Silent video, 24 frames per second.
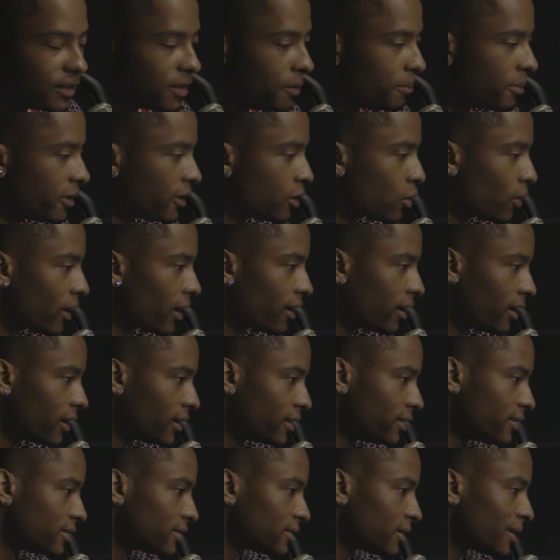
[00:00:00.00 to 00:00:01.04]
To be quite
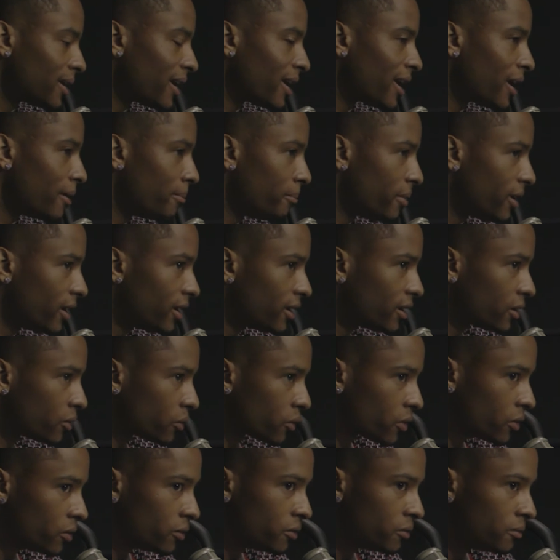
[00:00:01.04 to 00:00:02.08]
honest, and being in the
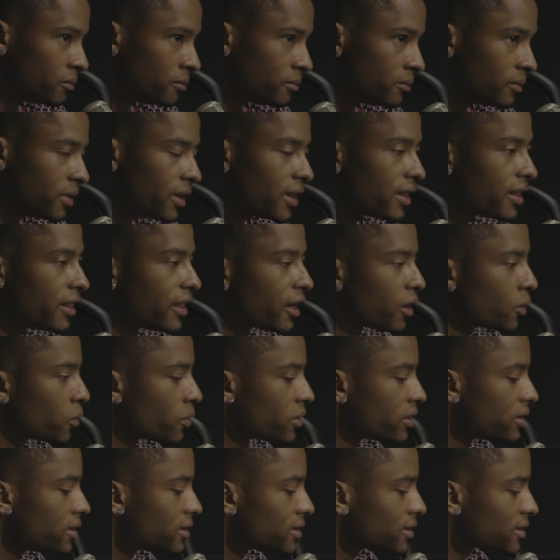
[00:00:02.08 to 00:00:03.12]
room, there
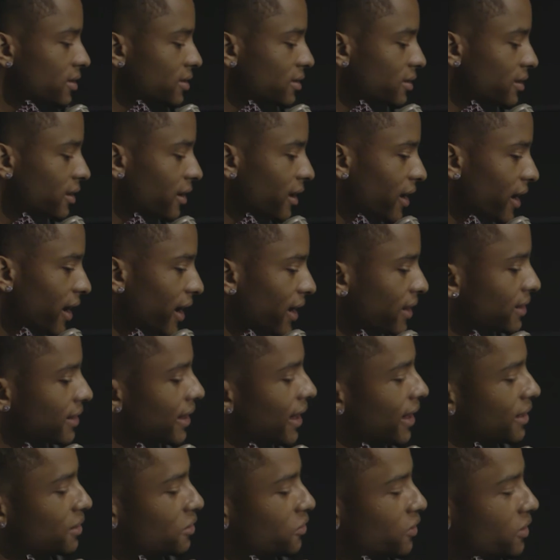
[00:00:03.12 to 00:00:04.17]
was a
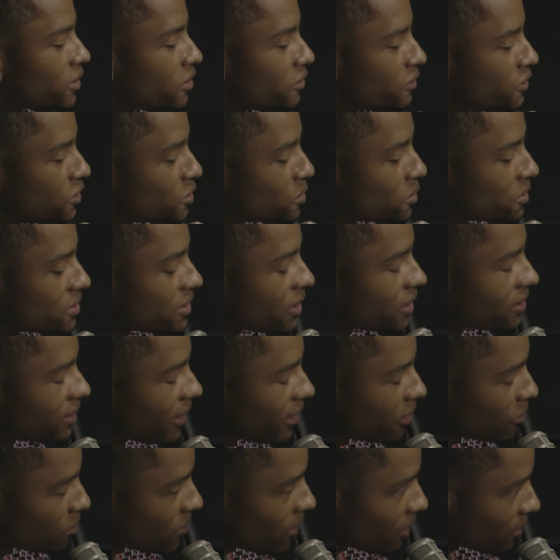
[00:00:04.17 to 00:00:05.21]
lot of individuals that
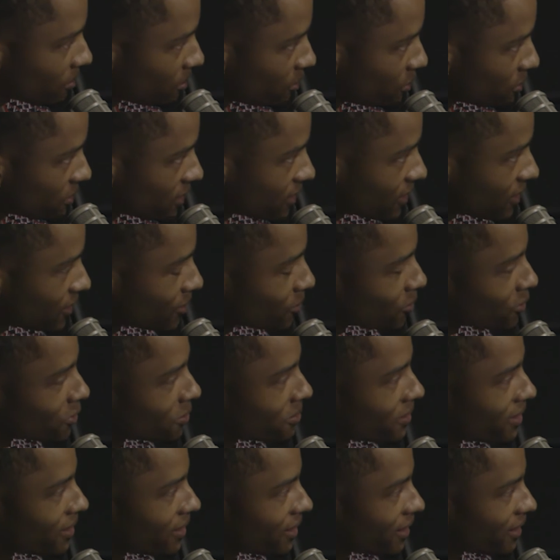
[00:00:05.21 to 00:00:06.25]
like rock music in the room
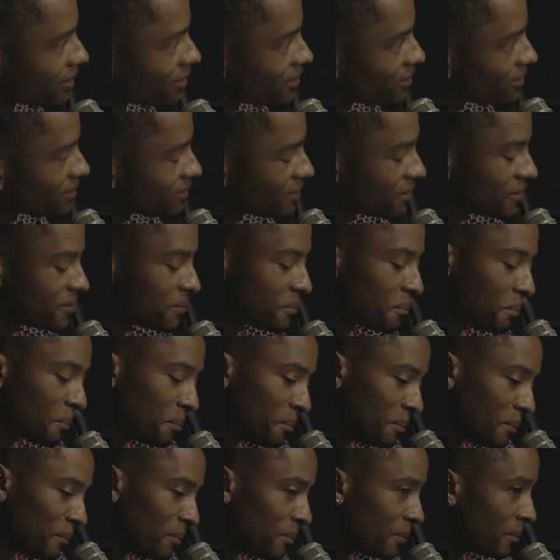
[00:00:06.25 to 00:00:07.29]
that night.
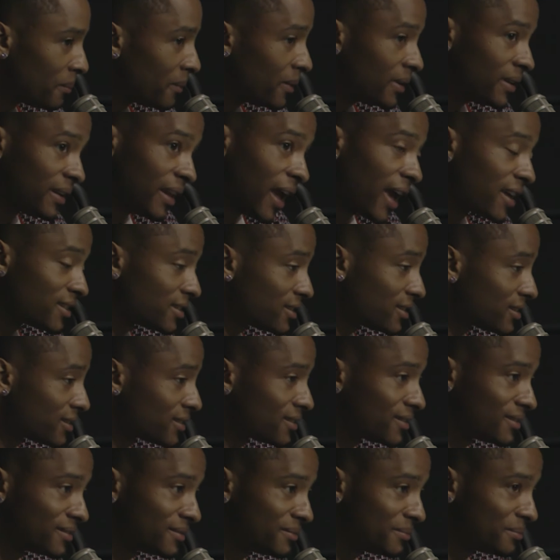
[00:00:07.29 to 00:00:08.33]
That's
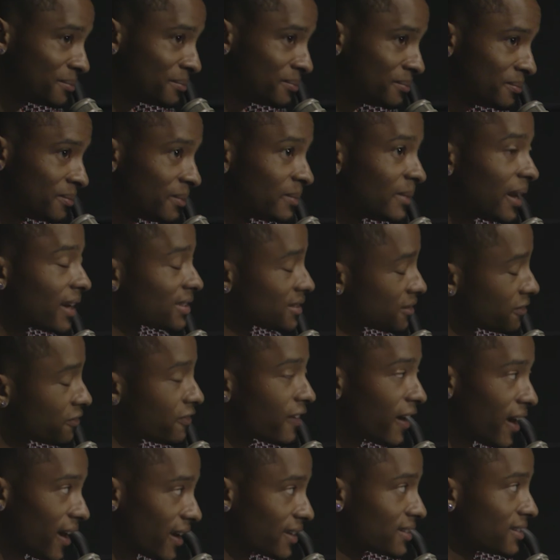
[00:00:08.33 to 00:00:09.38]
a
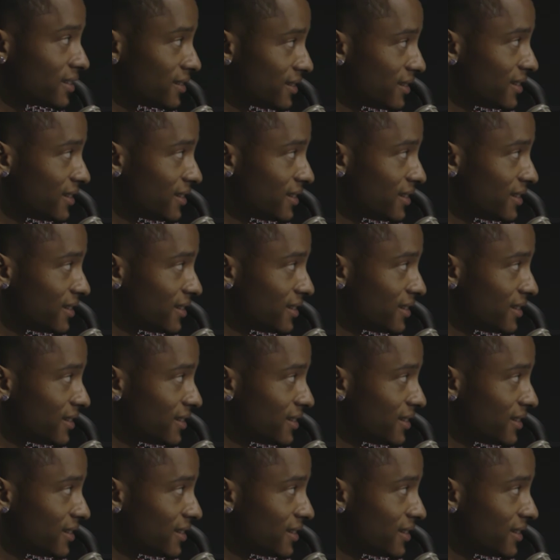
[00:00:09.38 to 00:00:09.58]
fact.